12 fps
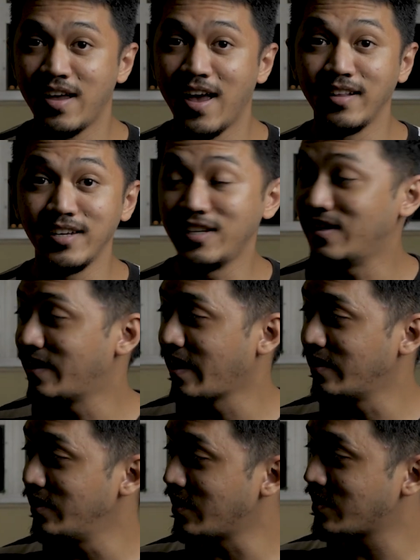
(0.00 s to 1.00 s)
LED
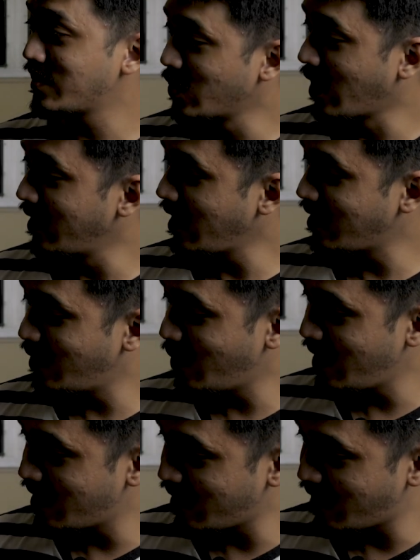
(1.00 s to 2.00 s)
light looks. So I like the
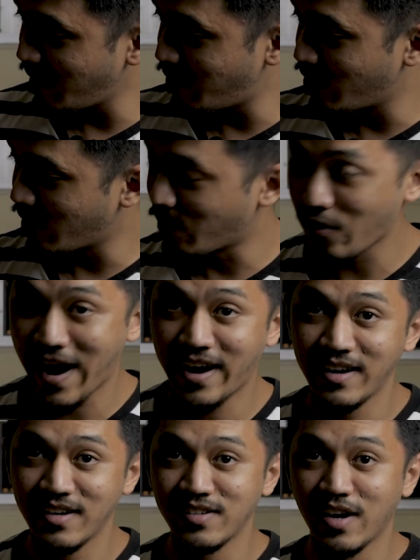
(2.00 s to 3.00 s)
way that they put a
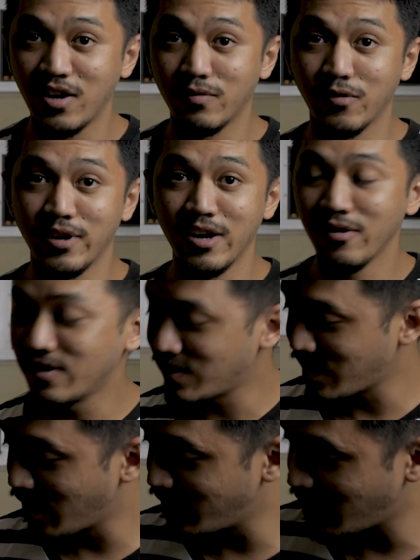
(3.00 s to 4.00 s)
bracket design over here
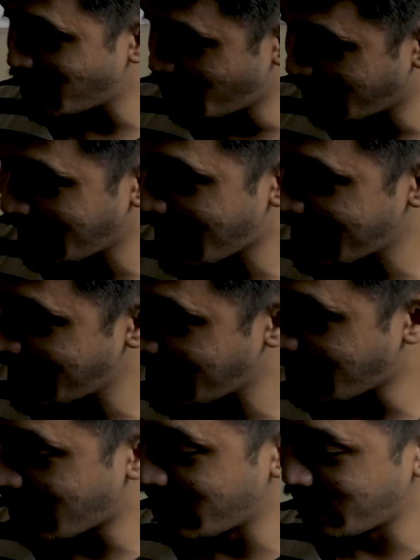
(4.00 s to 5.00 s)
instead of just relying
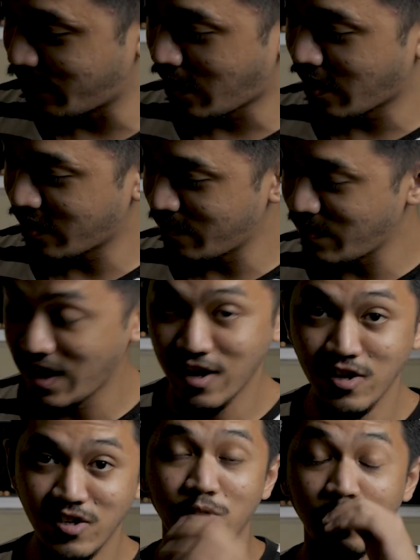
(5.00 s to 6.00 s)
on the bottom
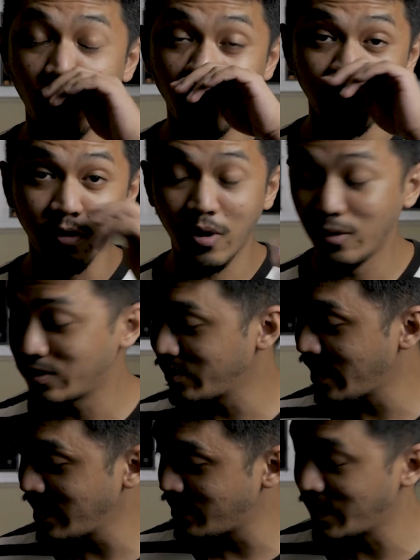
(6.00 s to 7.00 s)
hinge with the older
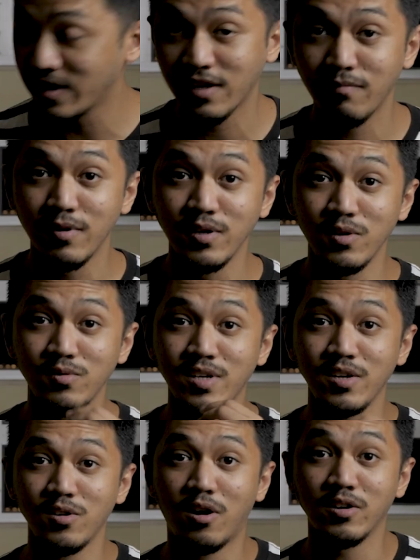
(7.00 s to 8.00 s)
lights, because I've been
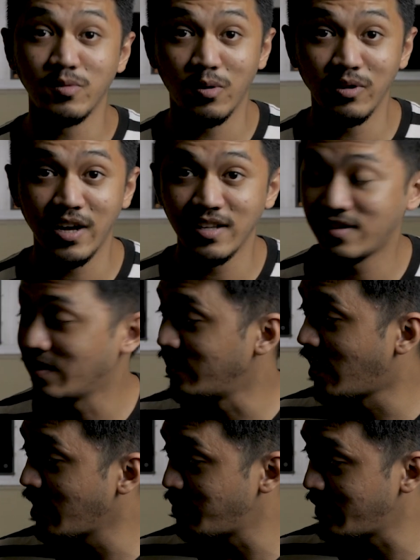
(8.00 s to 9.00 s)
using YONGNUO lights a
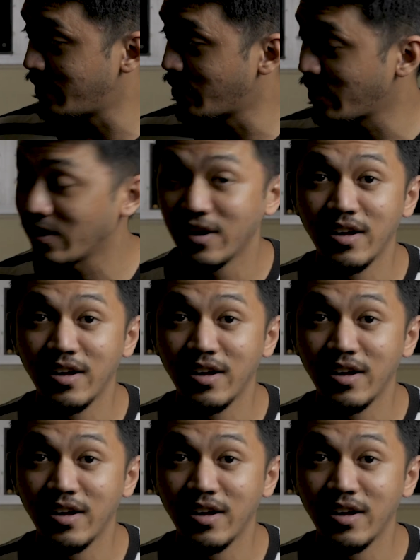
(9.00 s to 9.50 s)
lot before.